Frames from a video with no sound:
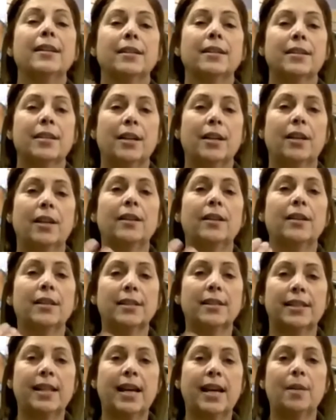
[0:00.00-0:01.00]
to
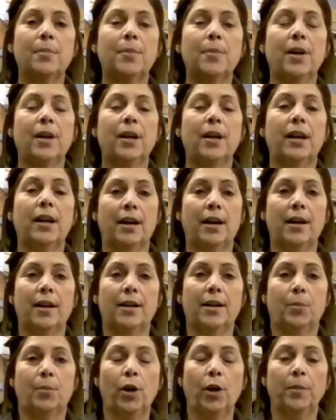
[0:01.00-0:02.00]
set up a,
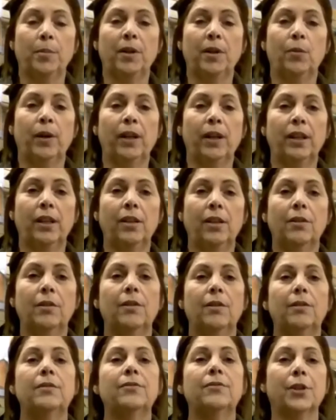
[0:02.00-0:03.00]
an appointment with
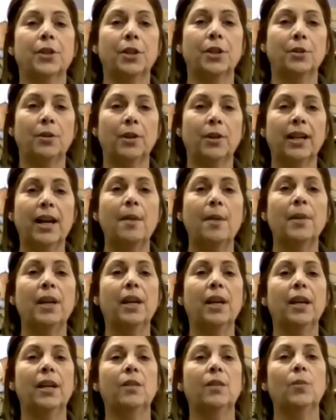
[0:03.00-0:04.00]
you for you to come
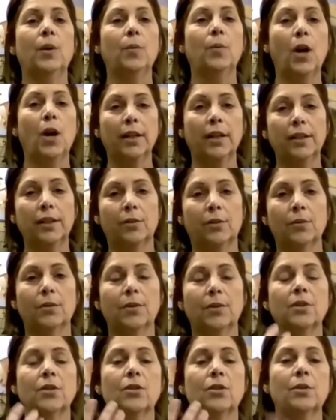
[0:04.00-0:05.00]
in. We walk you through
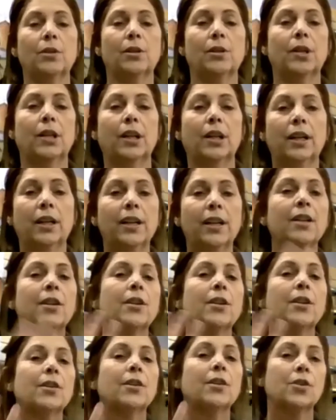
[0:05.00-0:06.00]
the store,
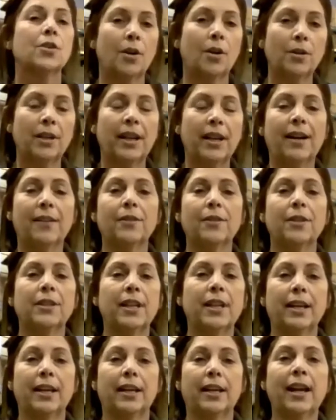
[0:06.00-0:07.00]
show you
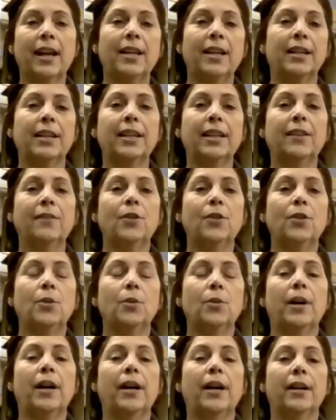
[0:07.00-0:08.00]
everything and kind of give
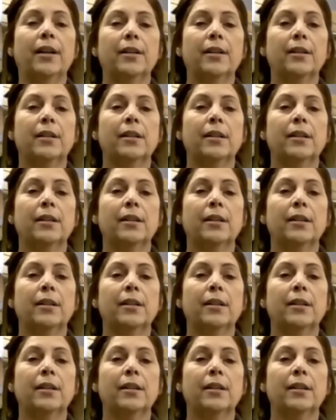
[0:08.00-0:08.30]
you a,